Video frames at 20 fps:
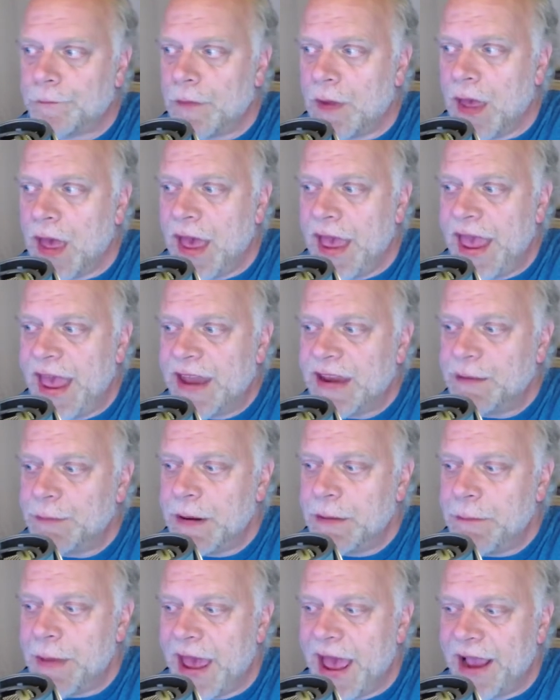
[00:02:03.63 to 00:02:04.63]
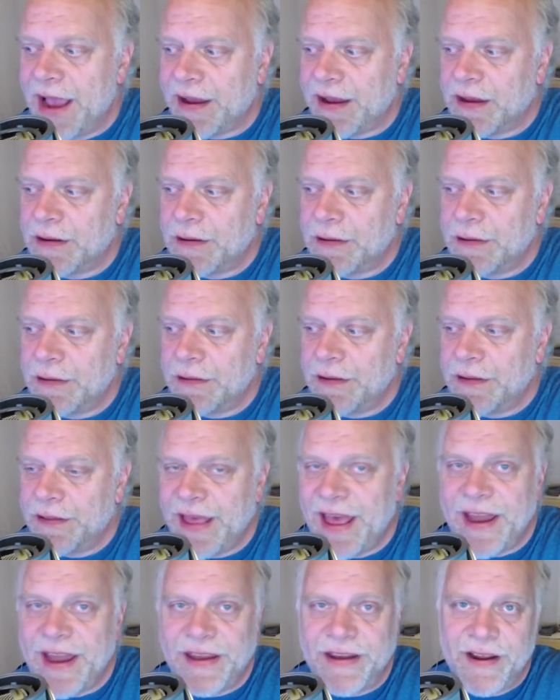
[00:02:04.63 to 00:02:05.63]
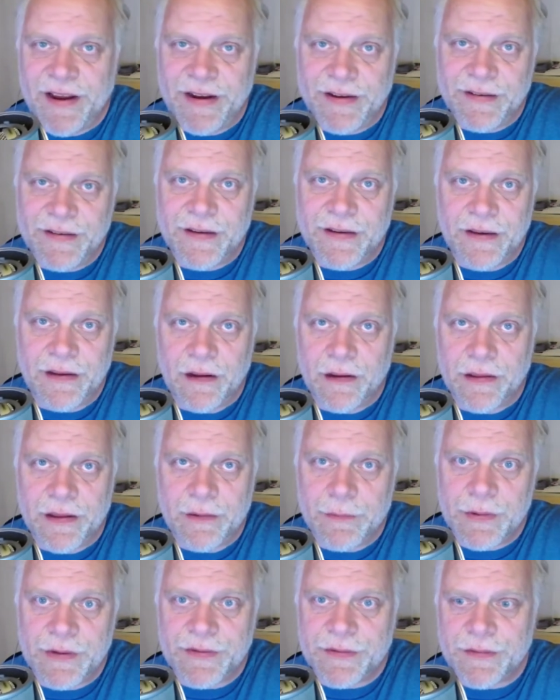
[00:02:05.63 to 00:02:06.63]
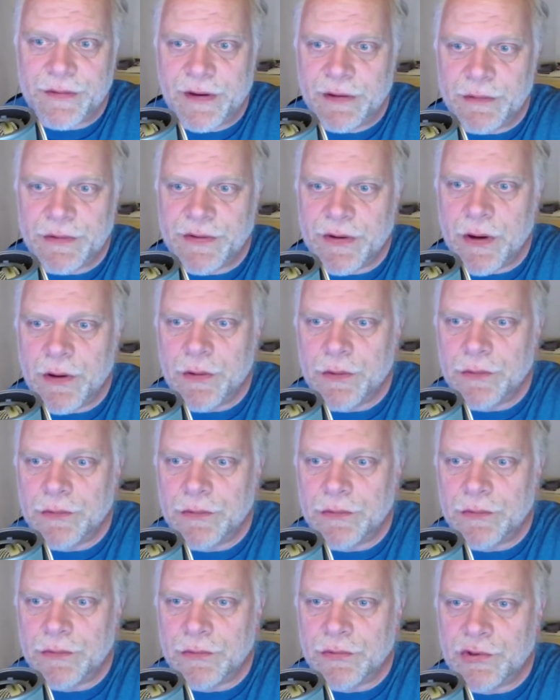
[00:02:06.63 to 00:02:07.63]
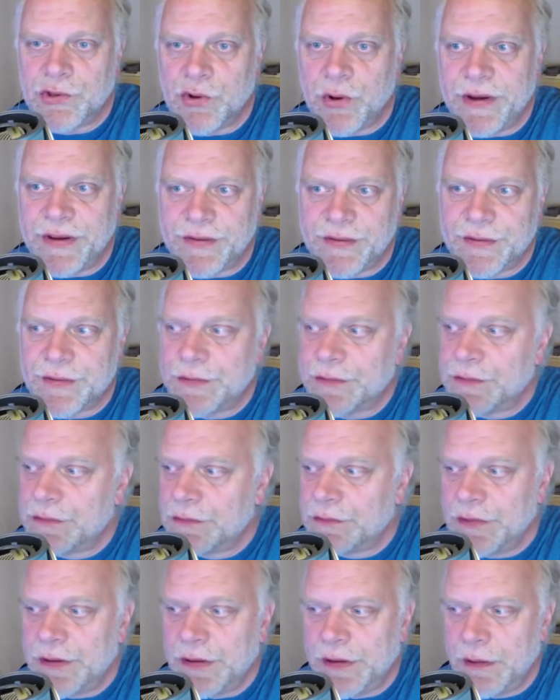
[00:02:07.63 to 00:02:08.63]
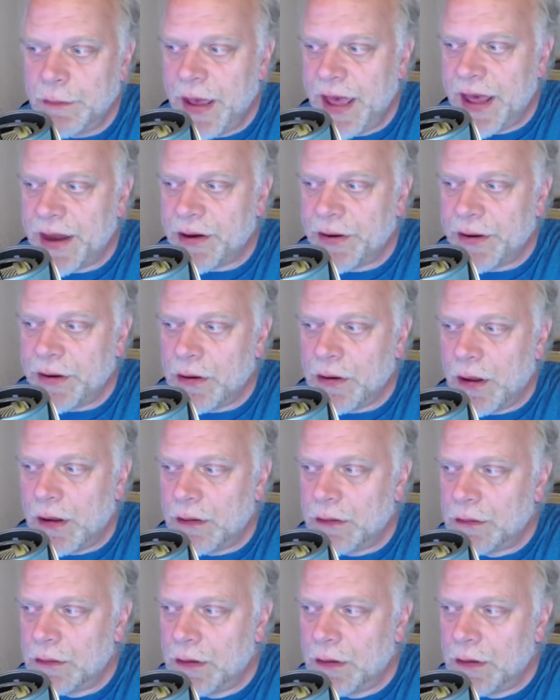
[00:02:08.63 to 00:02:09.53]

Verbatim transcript: I had to be back that night. You know, there was no choice in the matter at all.